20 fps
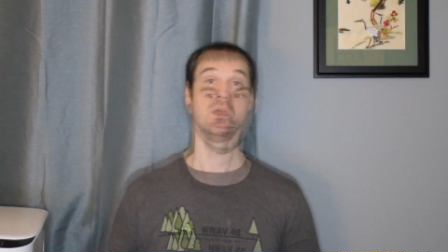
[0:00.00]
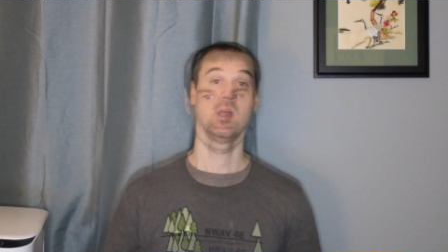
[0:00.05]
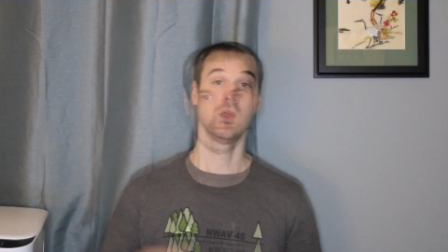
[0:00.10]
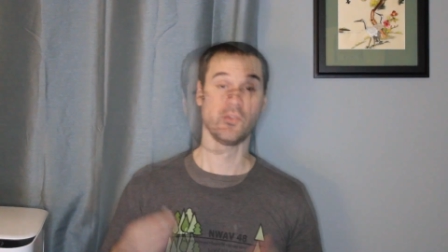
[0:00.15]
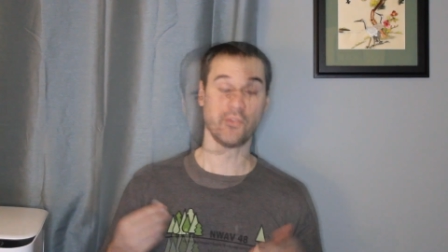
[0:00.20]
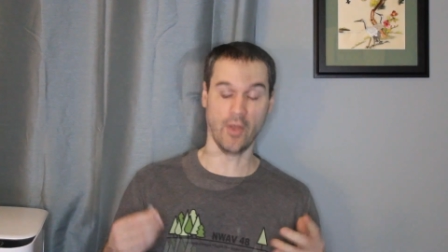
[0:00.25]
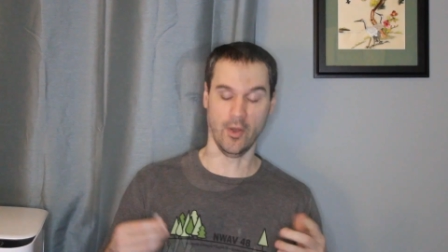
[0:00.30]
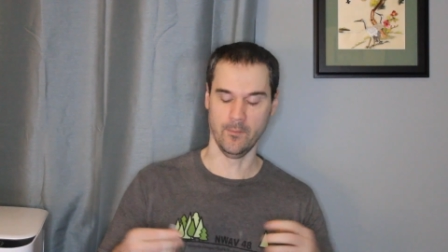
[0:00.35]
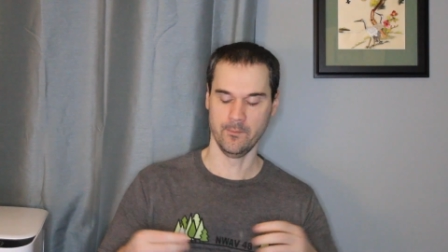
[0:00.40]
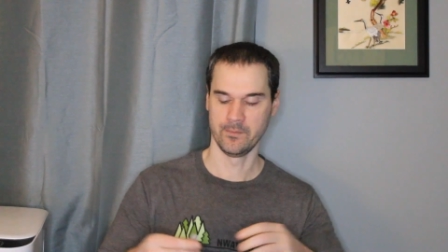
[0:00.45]

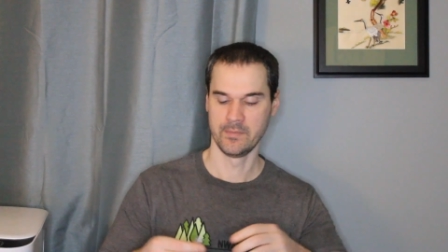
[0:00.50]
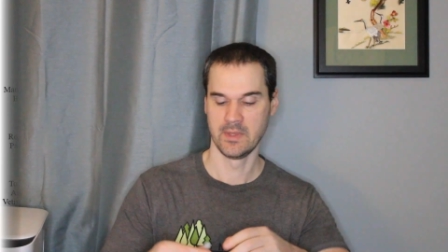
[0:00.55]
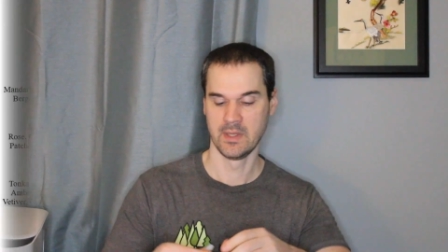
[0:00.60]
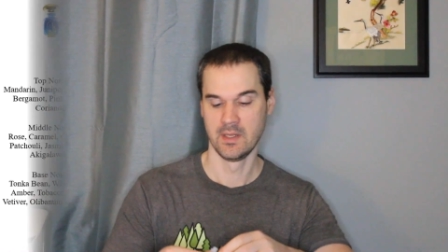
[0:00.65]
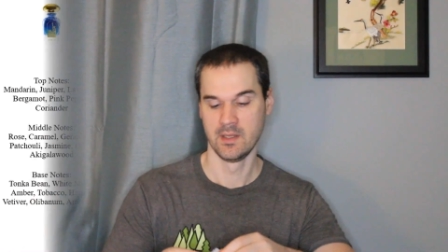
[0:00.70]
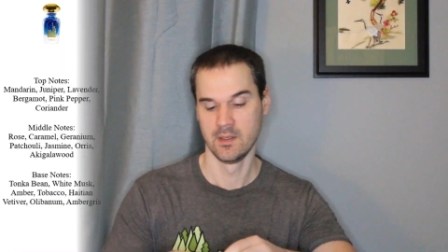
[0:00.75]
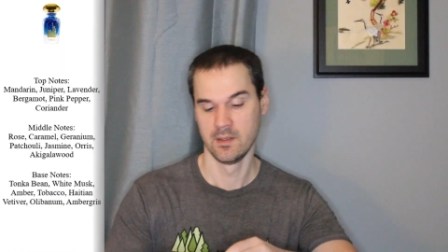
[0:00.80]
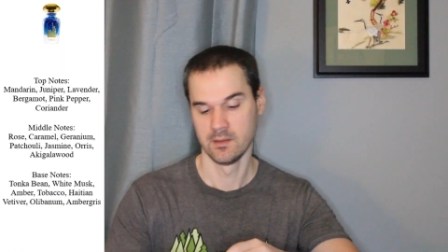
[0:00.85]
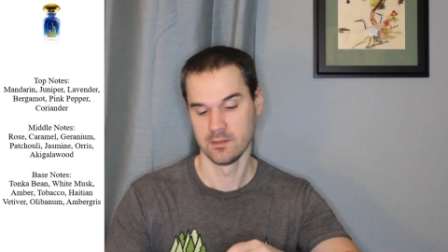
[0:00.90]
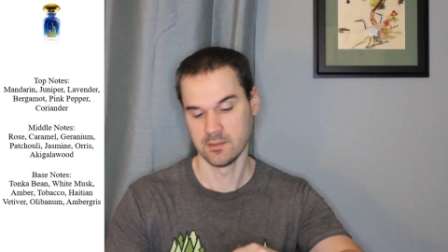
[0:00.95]
So
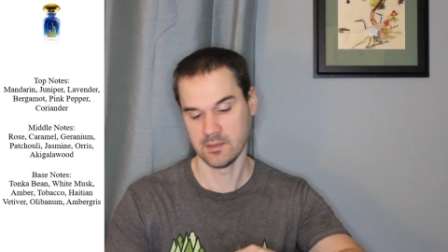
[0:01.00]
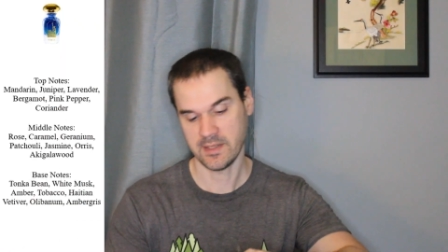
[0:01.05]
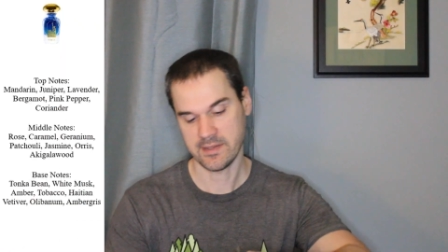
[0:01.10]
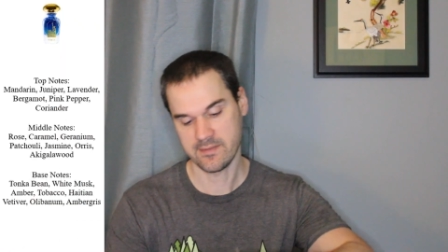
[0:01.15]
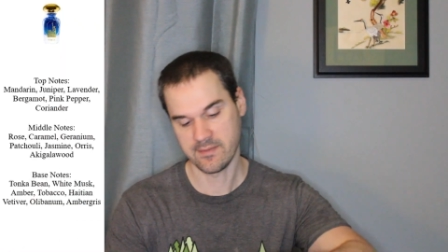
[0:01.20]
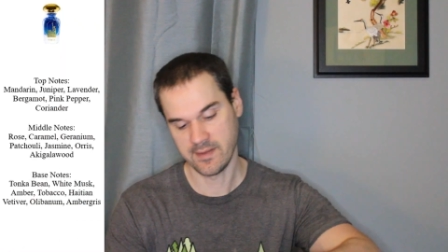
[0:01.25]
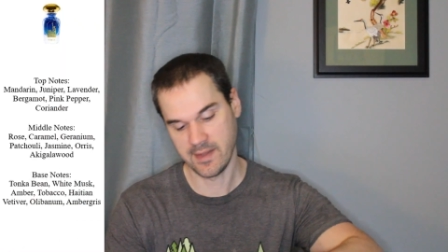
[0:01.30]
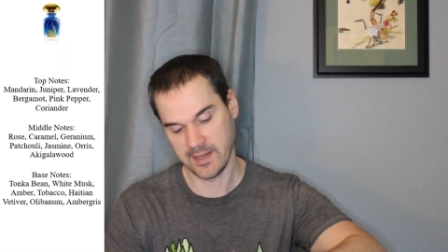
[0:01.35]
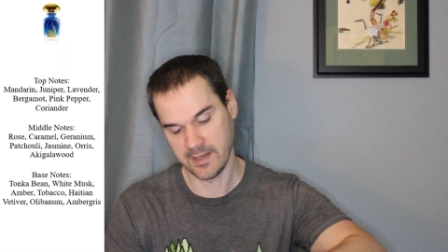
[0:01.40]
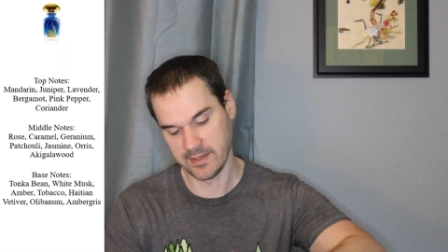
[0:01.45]

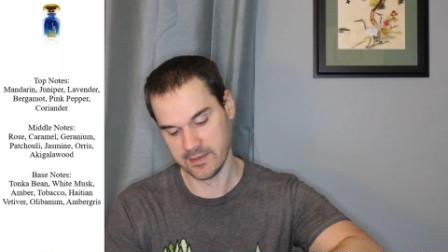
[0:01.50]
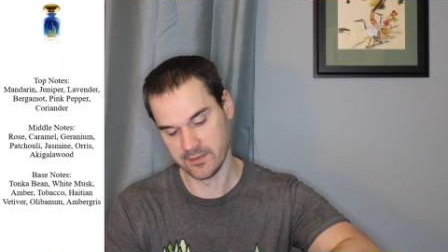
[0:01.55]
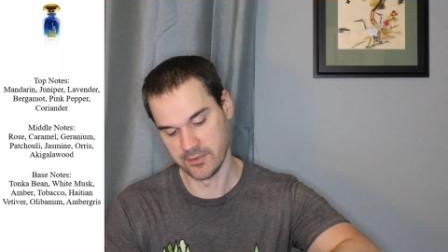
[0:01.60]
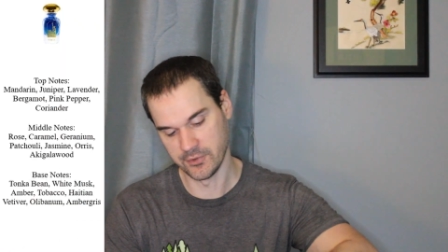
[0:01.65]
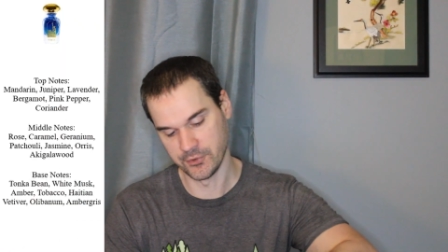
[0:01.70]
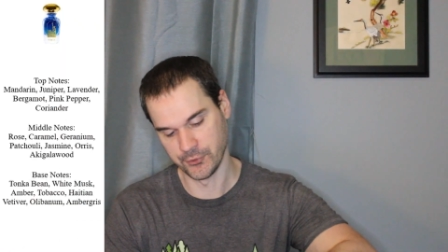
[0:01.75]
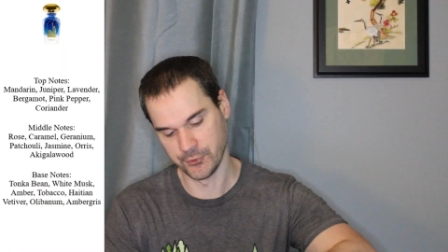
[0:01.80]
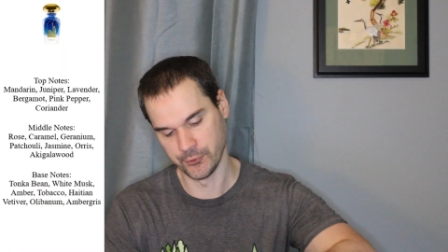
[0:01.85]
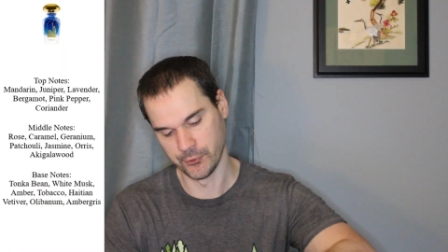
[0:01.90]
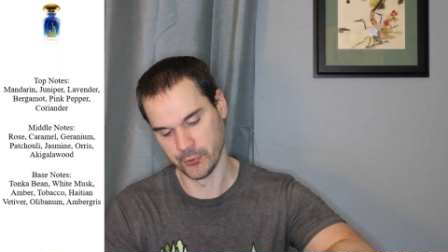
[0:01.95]
let's get
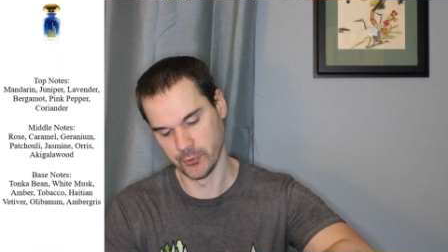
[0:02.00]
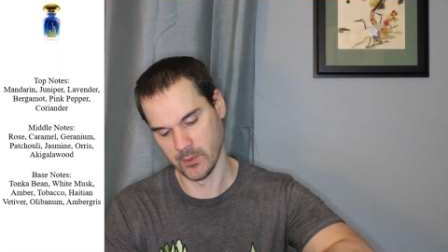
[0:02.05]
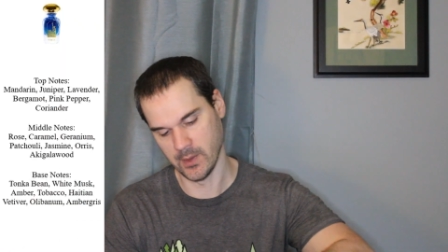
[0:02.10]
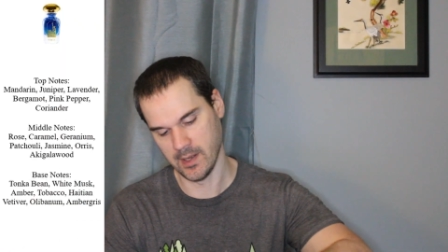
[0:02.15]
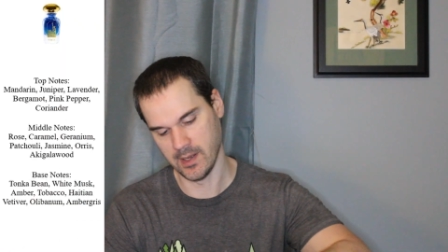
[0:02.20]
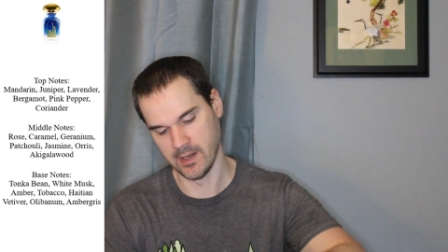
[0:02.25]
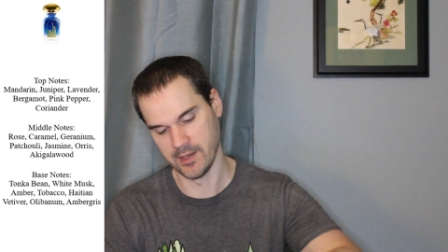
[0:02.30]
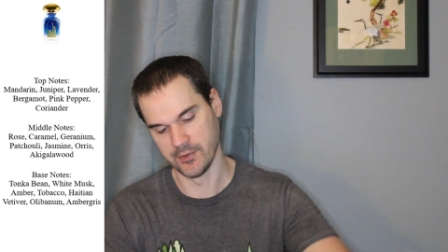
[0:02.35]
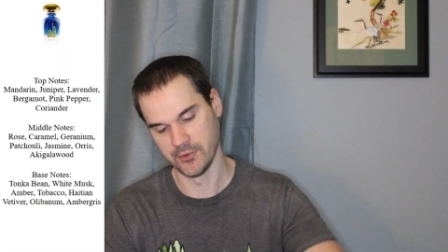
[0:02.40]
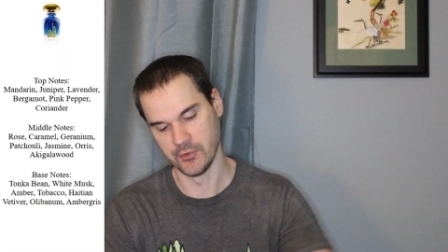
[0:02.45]
into
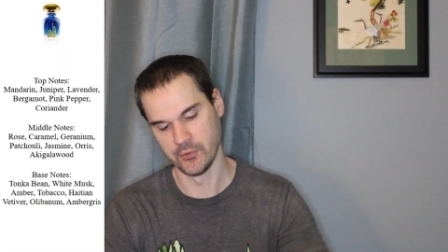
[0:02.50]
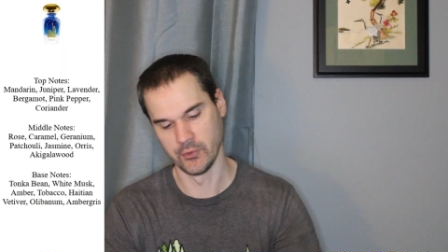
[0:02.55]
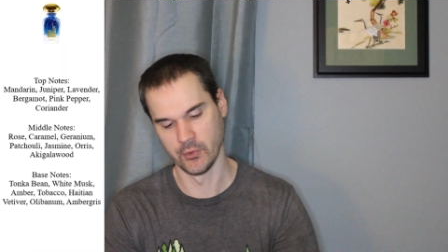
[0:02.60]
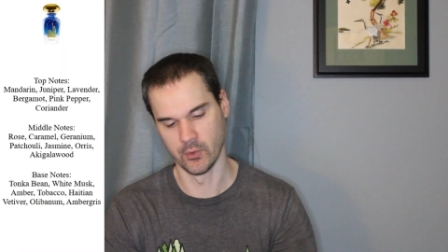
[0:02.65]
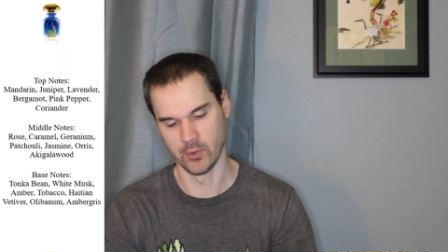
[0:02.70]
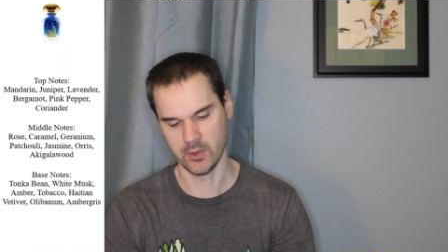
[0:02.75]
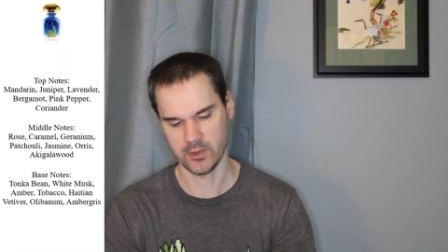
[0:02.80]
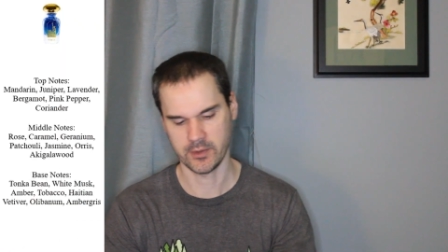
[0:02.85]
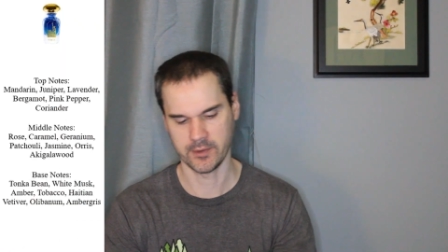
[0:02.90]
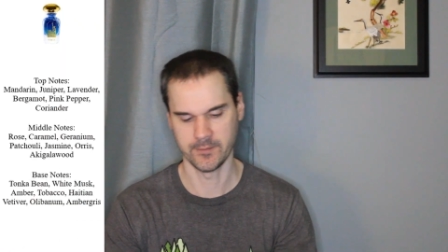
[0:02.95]
New
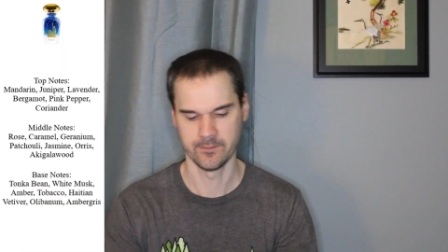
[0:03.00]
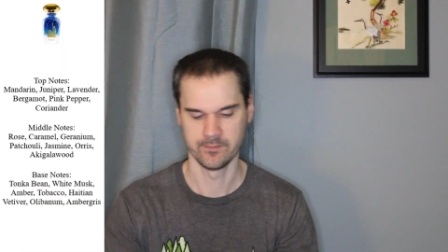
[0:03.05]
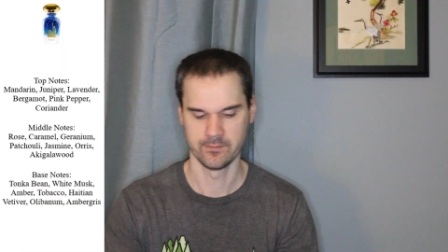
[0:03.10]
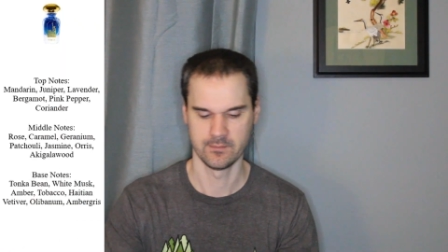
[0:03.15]
York.